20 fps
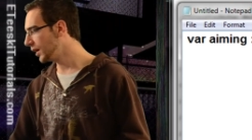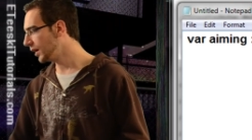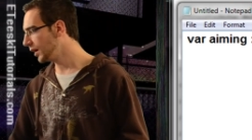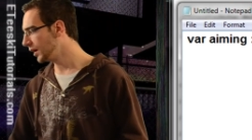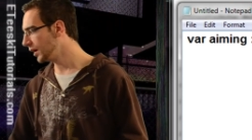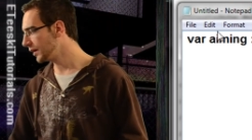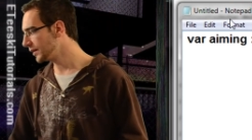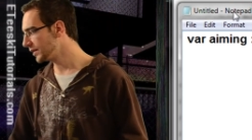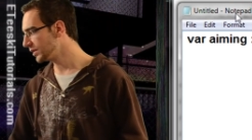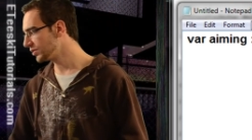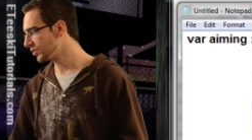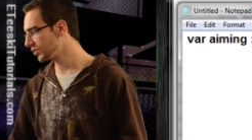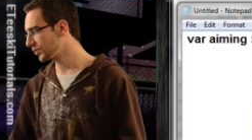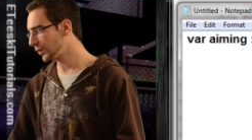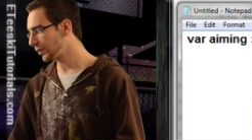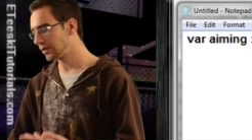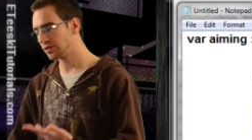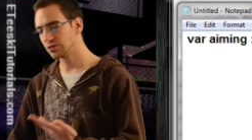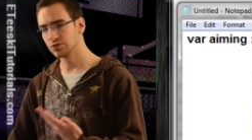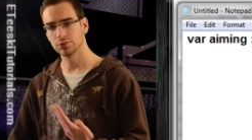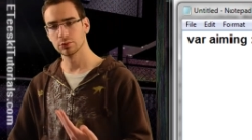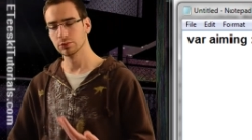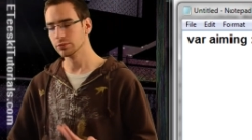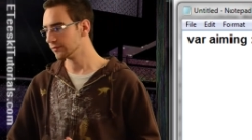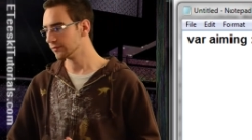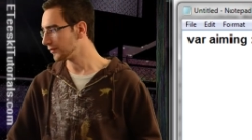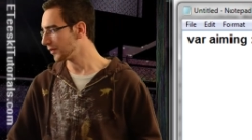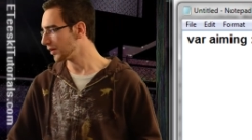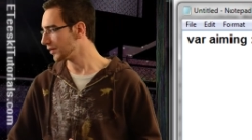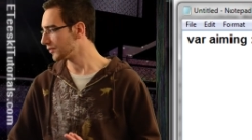Uh, and you just write true
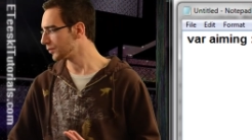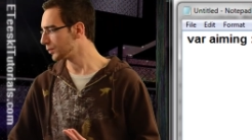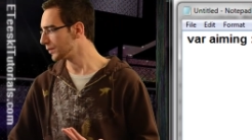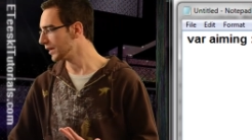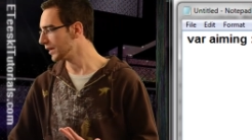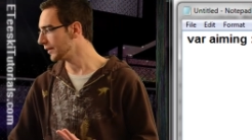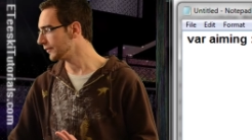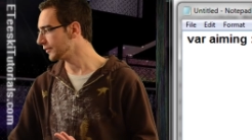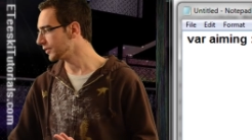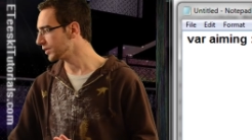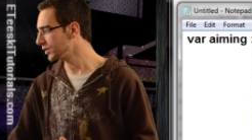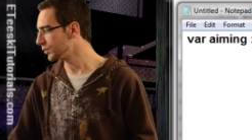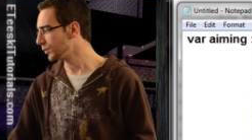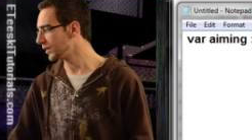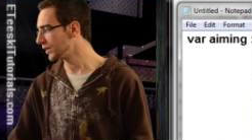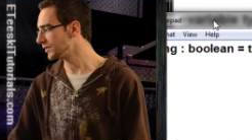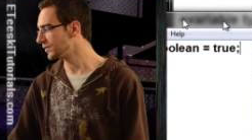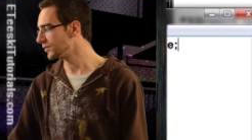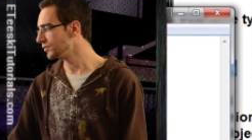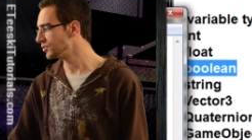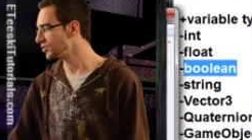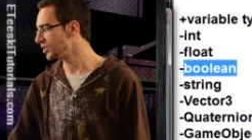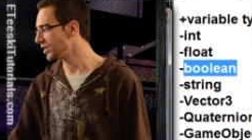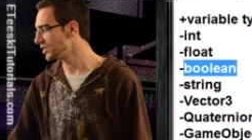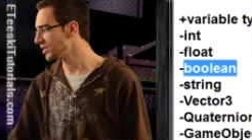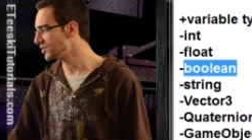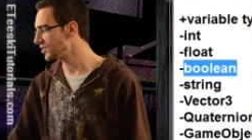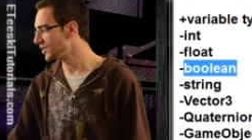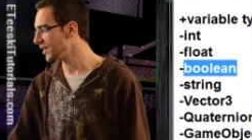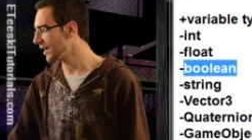and false whenever you want to
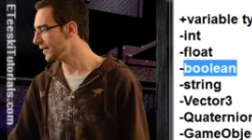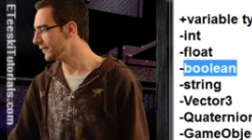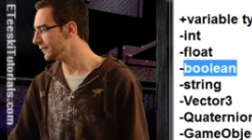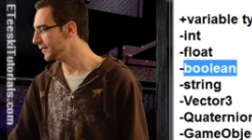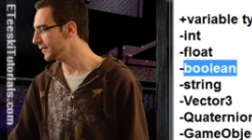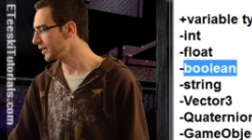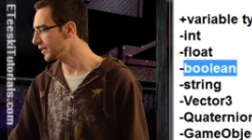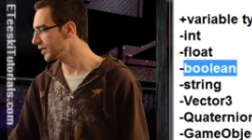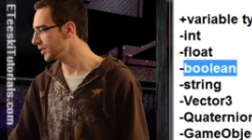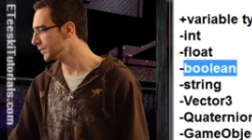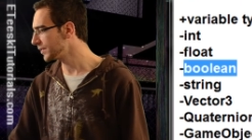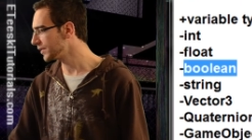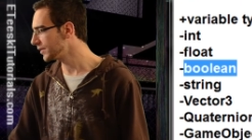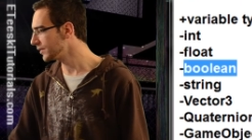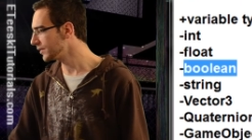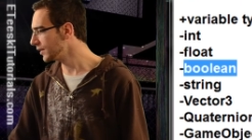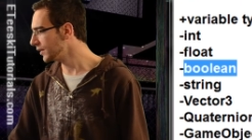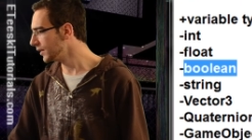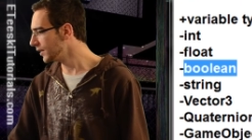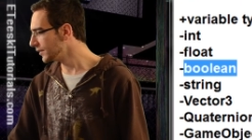change that variable.